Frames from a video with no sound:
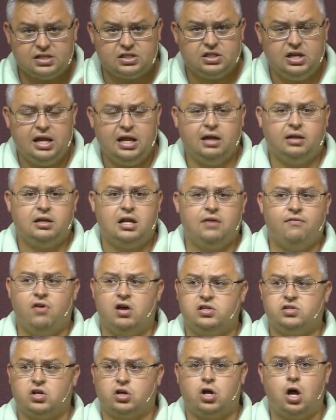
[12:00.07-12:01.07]
did give
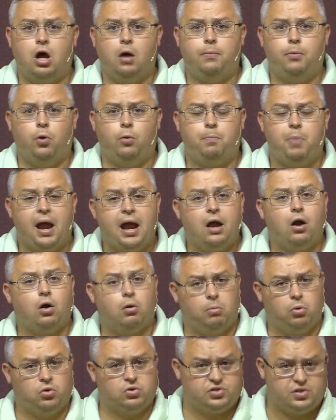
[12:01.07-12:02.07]
us a couple
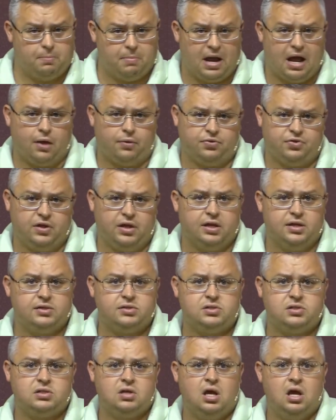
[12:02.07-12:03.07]
parables about
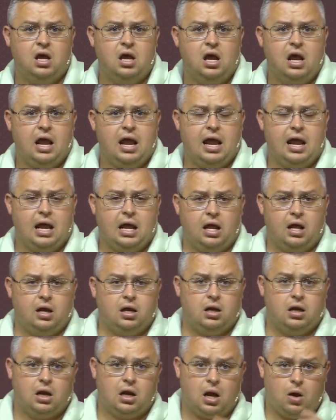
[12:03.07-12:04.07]
this
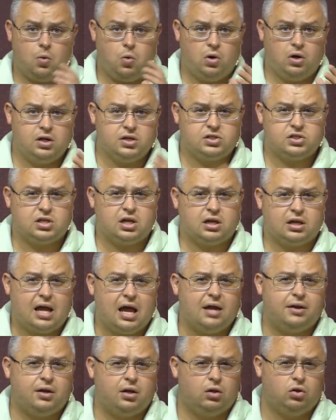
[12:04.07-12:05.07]
and I want us to
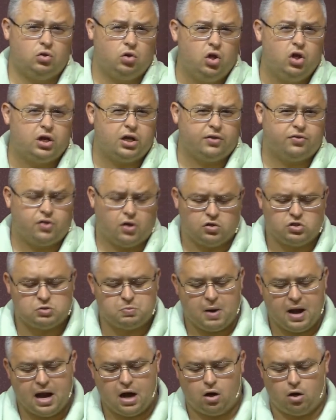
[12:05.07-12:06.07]
kind of look at those
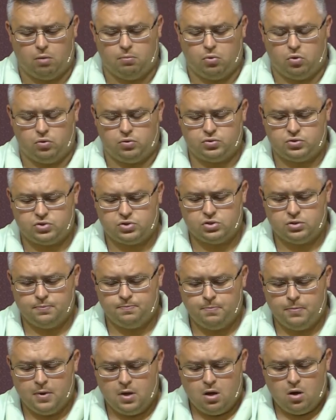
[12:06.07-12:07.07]
parables.
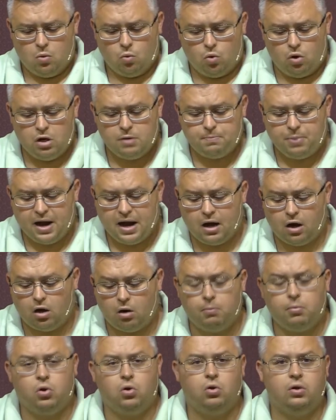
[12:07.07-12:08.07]
One
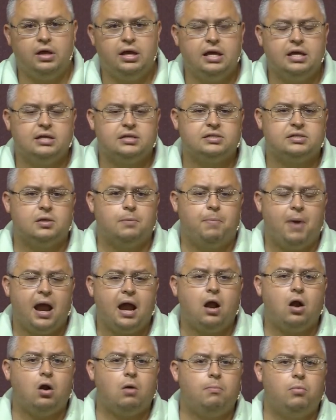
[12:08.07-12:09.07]
parable is the
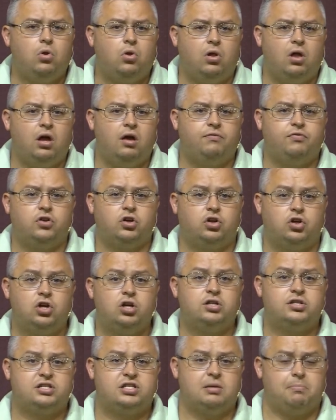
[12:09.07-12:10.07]
parable of the
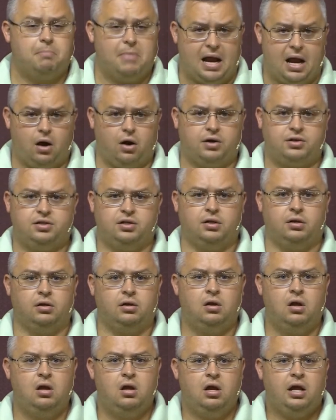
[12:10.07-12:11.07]
Good Samaritan
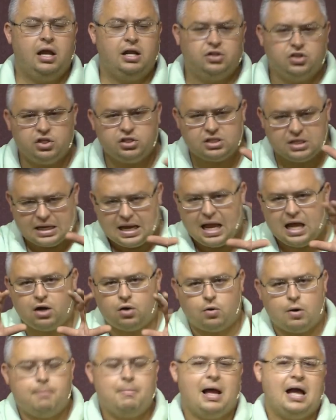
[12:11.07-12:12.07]
and just to kind of
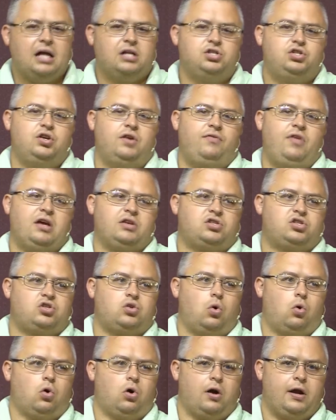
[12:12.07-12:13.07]
remind you of that
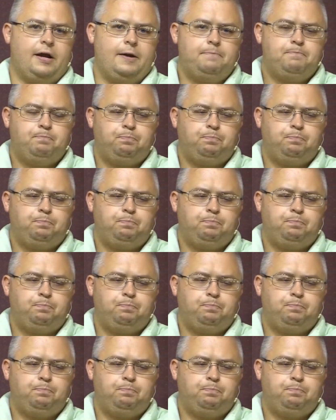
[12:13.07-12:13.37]
story,